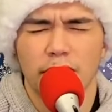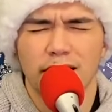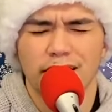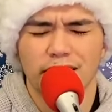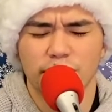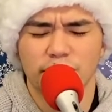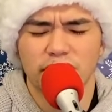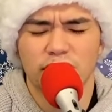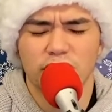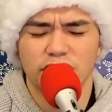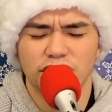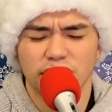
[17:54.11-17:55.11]
I was
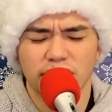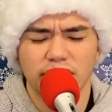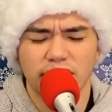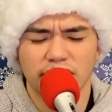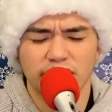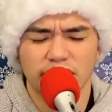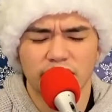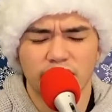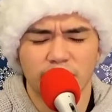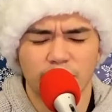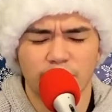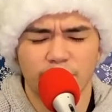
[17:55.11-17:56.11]
watching this,
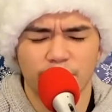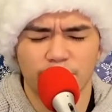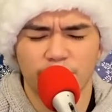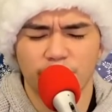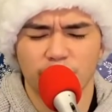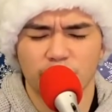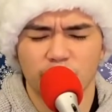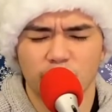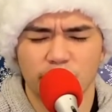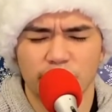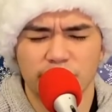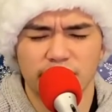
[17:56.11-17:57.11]

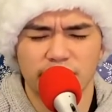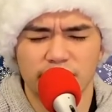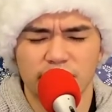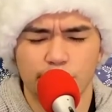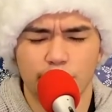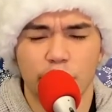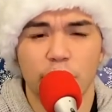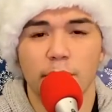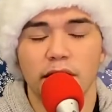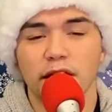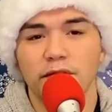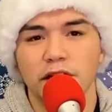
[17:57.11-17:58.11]
there's this
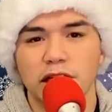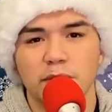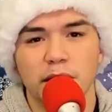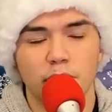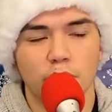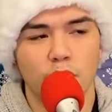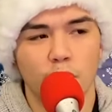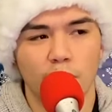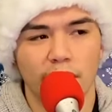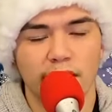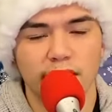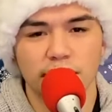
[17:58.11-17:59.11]
experiment of these people who
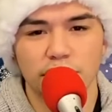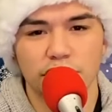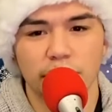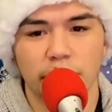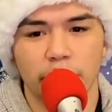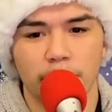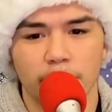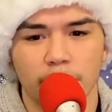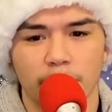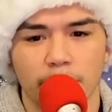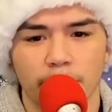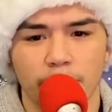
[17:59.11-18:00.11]
went into jail
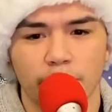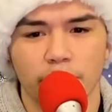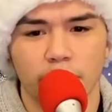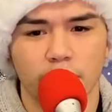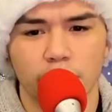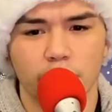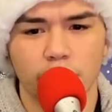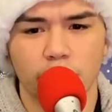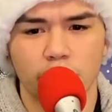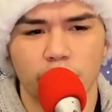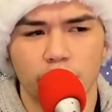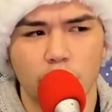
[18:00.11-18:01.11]

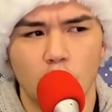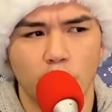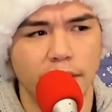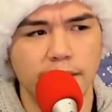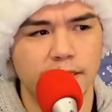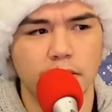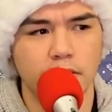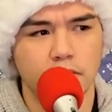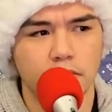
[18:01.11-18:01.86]
for no reason.